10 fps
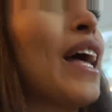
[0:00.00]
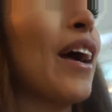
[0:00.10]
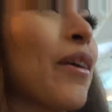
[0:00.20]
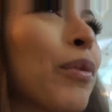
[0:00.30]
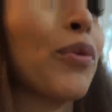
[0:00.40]

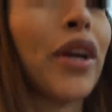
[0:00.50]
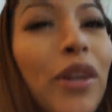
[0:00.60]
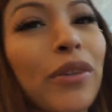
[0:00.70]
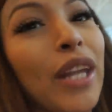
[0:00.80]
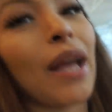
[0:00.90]
are gonna be wearing
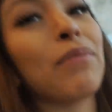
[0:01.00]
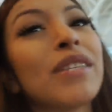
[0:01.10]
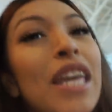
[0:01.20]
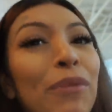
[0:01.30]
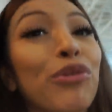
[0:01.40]
no damn
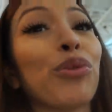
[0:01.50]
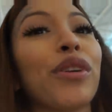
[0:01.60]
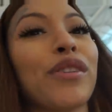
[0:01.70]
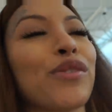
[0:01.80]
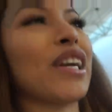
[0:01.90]
Team
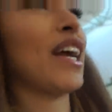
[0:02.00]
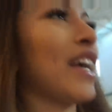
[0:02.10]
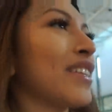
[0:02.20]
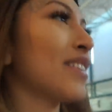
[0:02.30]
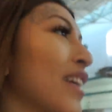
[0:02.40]
Jordans, you
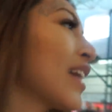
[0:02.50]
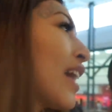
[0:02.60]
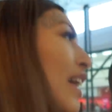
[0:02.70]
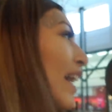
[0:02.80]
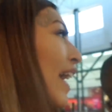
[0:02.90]
guys.
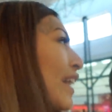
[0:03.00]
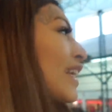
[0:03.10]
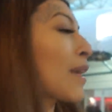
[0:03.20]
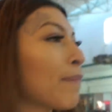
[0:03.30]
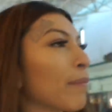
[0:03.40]
Gotta
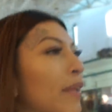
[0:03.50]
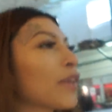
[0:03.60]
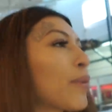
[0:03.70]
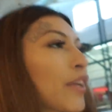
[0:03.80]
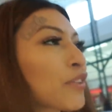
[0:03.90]
keep them in
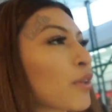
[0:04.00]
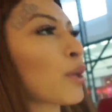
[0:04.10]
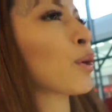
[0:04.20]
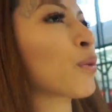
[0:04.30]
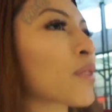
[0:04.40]
the
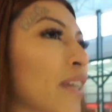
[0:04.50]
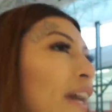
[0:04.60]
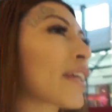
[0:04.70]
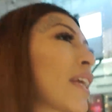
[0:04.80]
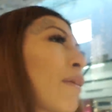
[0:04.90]
retros,
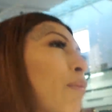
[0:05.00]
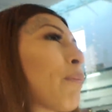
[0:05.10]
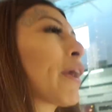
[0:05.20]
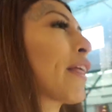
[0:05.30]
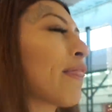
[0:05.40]
gotta keep them
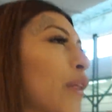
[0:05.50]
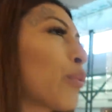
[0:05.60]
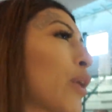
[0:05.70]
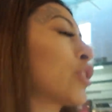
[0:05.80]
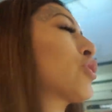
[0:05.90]
in the
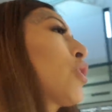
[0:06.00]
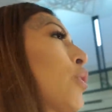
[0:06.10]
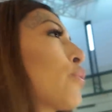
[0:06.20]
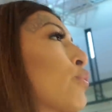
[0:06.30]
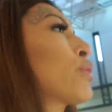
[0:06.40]

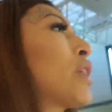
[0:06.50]
retros.